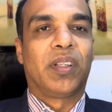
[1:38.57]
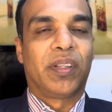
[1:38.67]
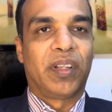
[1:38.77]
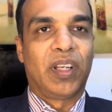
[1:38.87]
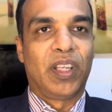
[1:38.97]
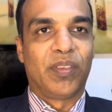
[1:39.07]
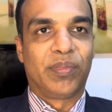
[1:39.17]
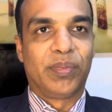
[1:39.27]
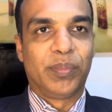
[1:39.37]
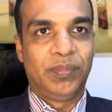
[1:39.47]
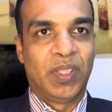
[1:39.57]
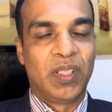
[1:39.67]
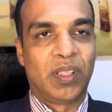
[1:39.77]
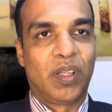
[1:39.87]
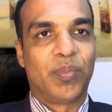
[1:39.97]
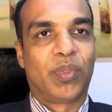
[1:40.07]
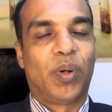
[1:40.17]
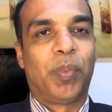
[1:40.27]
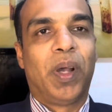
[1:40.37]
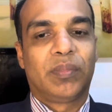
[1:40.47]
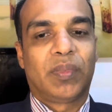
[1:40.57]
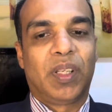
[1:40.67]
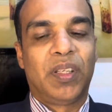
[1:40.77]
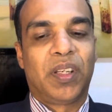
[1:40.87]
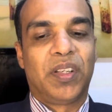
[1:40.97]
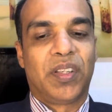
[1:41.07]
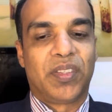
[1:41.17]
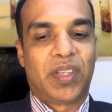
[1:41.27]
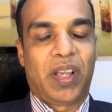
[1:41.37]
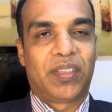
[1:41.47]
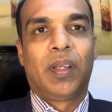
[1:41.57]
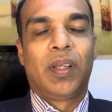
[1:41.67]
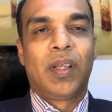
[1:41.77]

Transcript: relief in terms of inheritance tax.